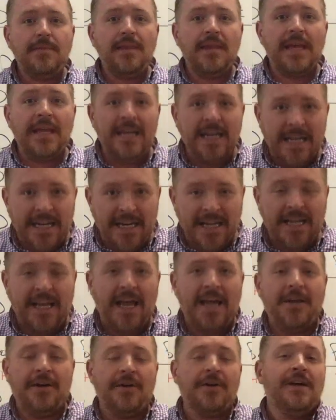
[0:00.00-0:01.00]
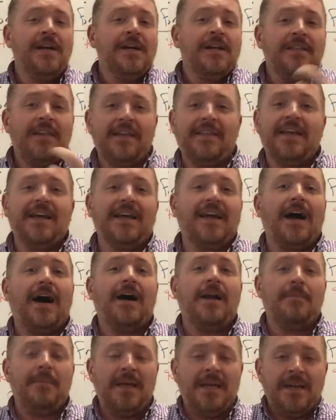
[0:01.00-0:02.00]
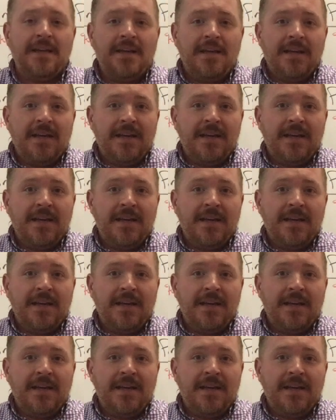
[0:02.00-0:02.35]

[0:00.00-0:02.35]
an indicator that the economy